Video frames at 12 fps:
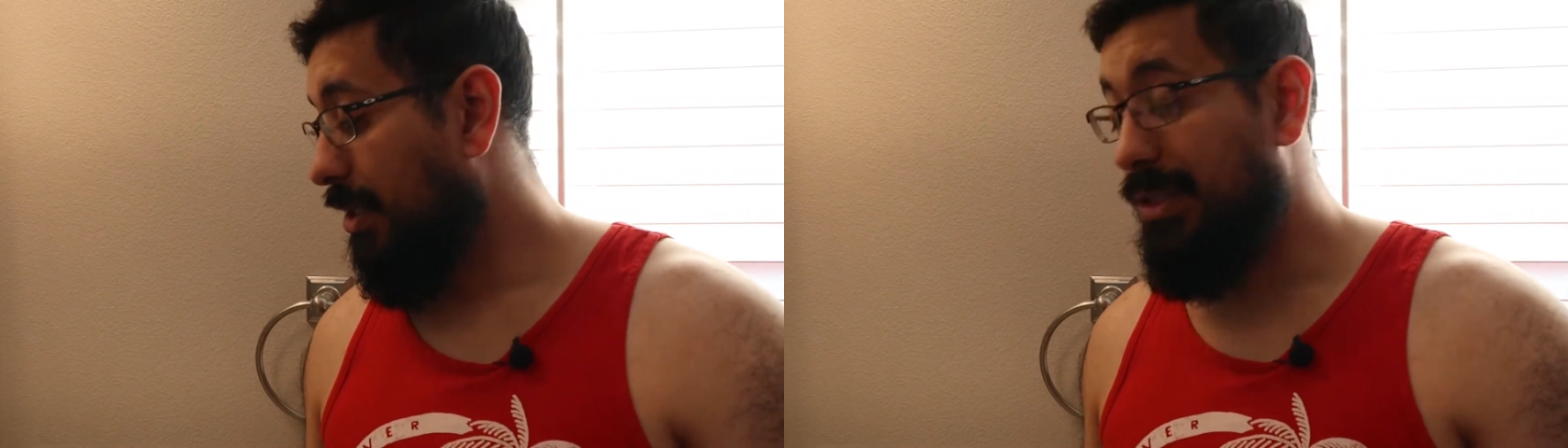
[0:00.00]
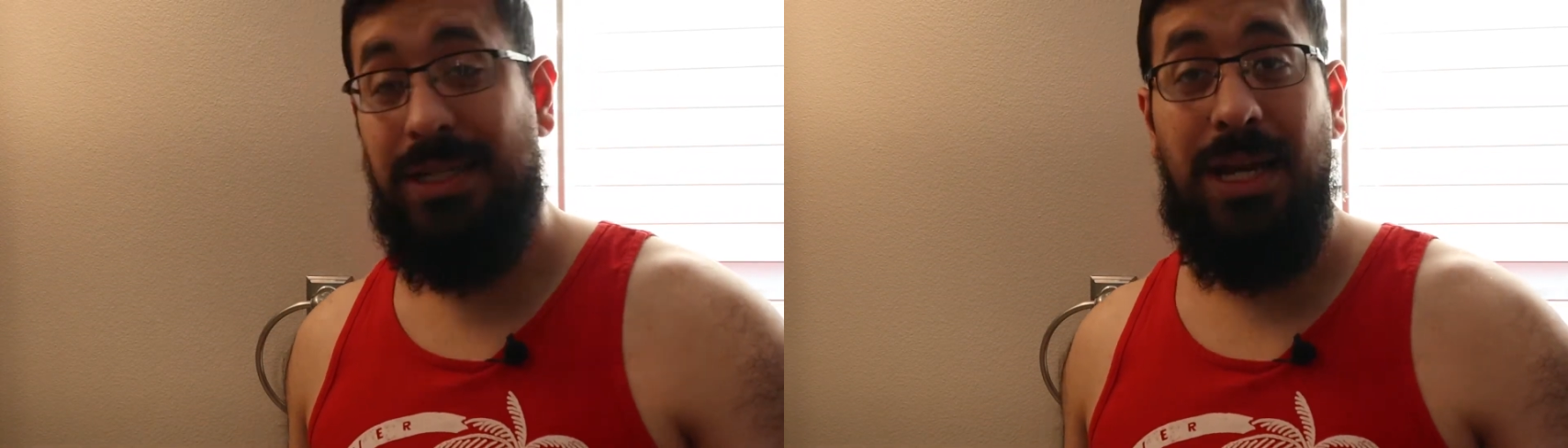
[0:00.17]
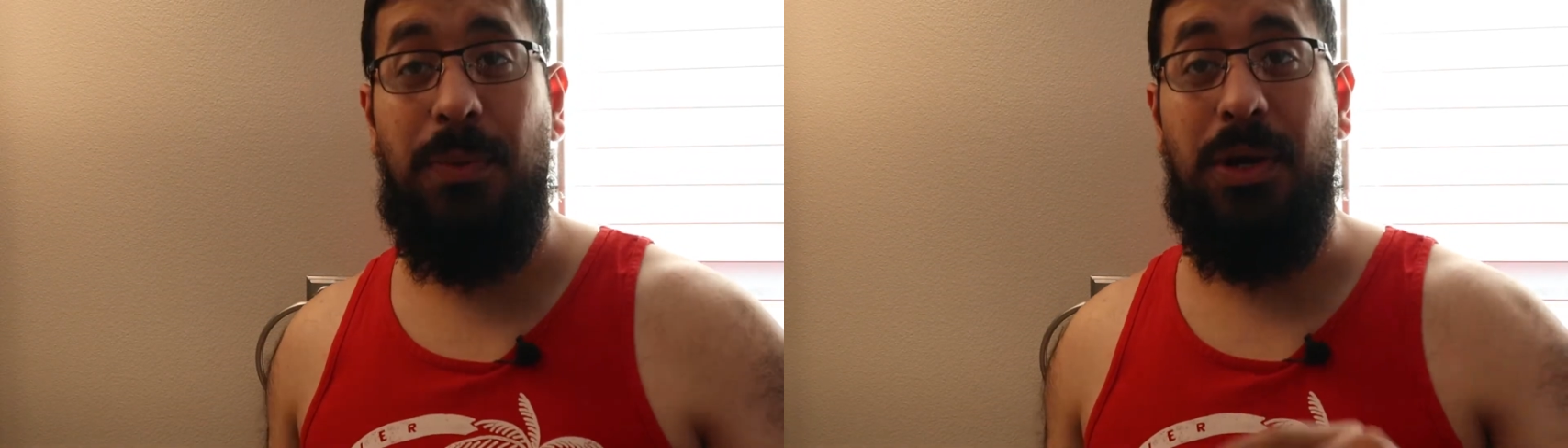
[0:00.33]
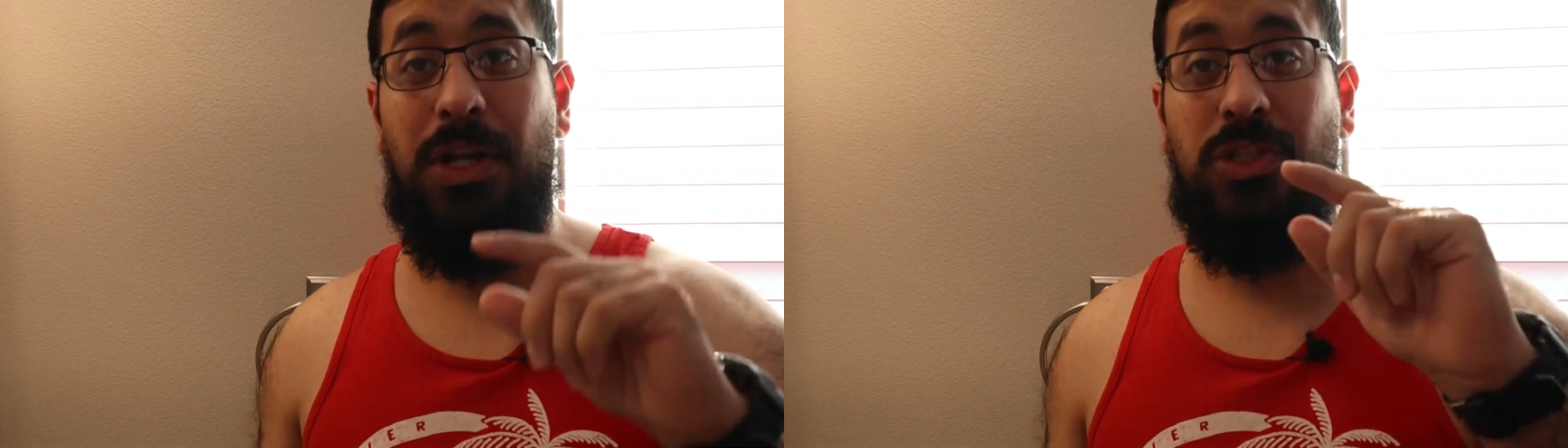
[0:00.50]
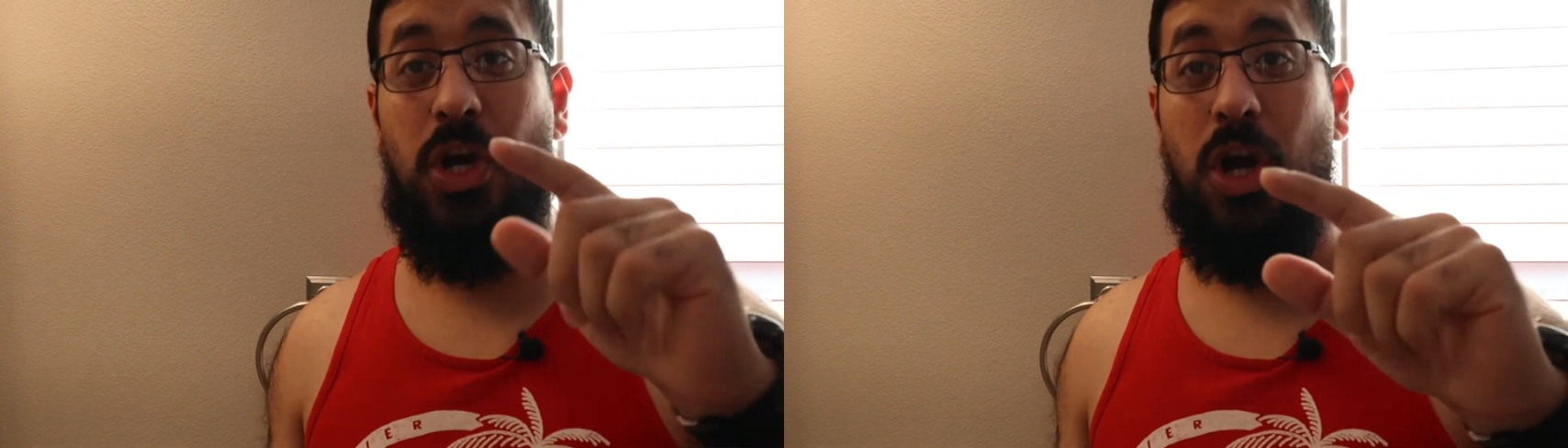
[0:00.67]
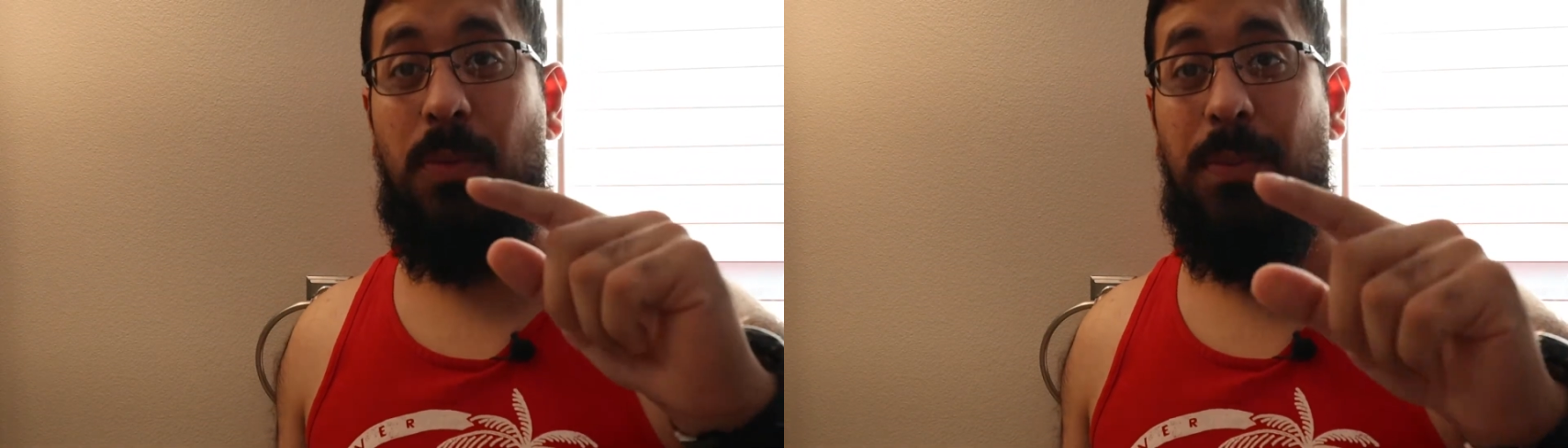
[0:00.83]
Today we're going to
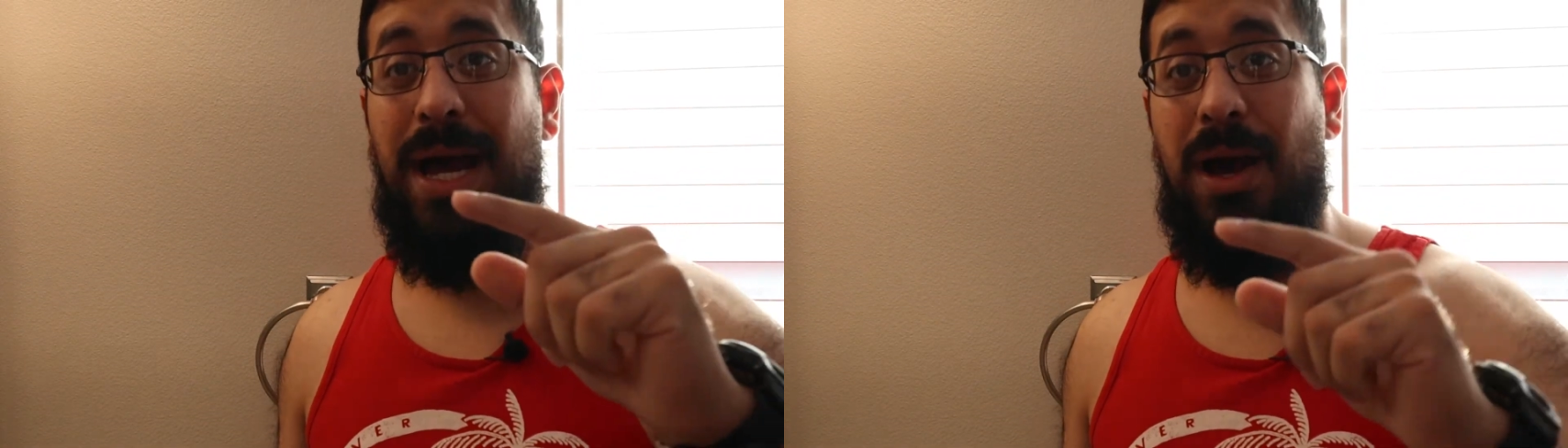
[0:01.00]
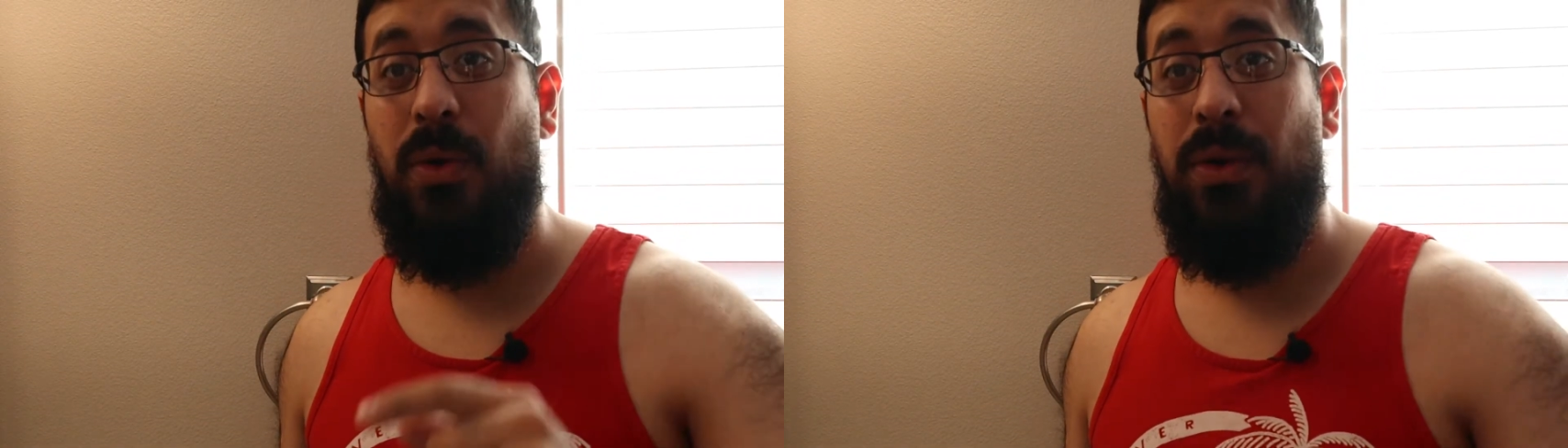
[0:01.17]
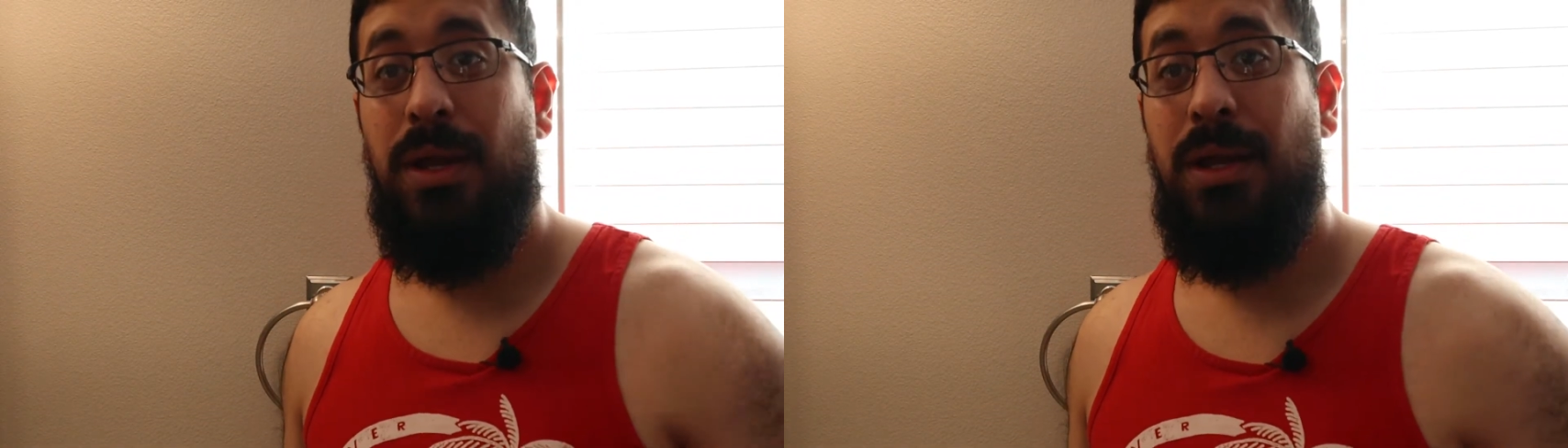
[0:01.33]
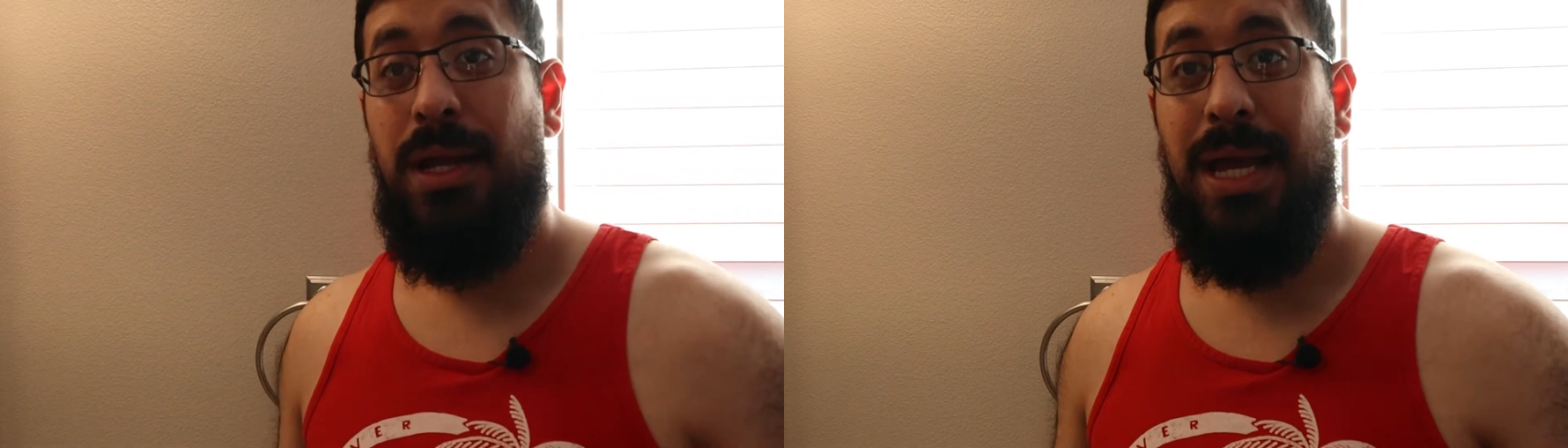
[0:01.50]
talk about